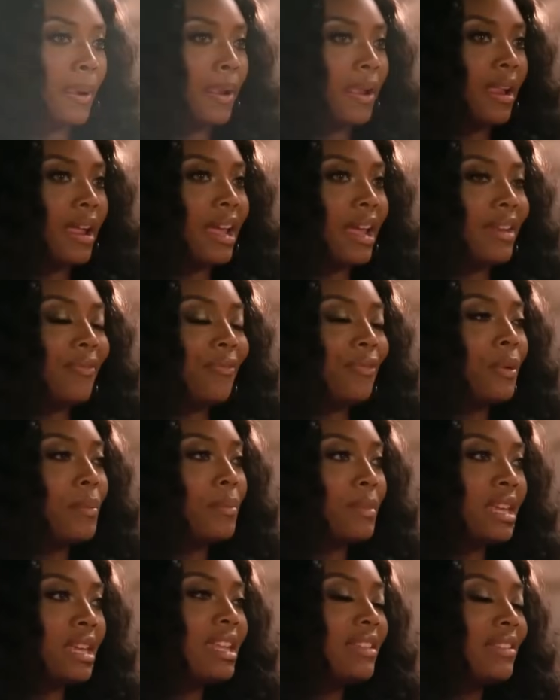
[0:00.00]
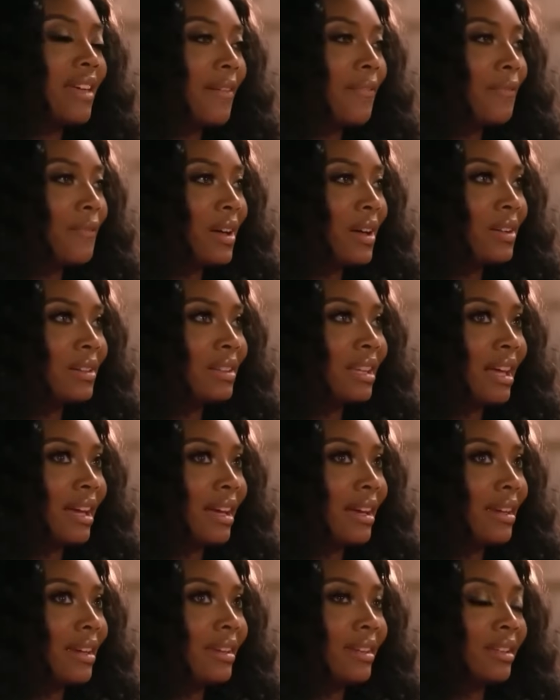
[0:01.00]
but let's be honest,
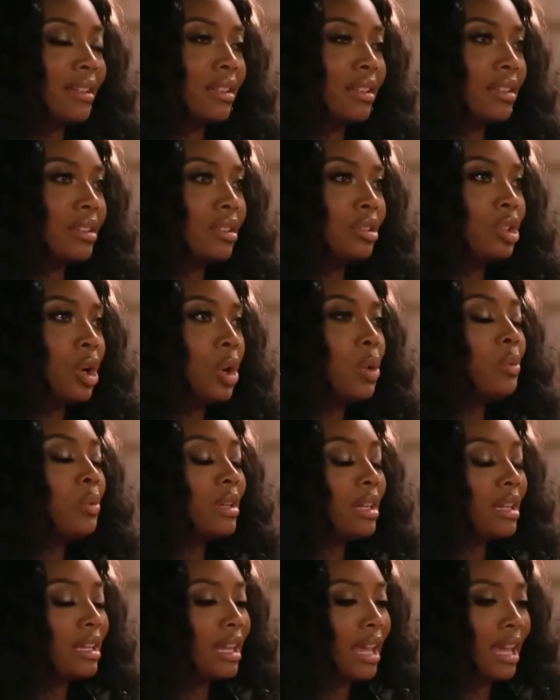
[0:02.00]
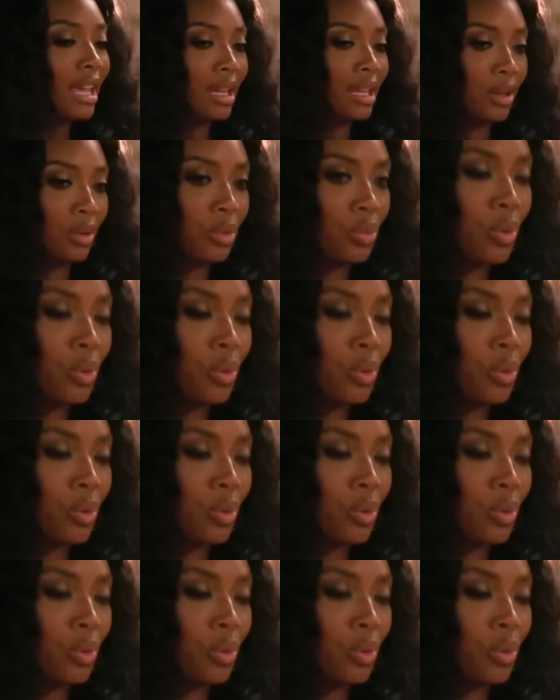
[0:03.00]
everyone knew who she was talking about.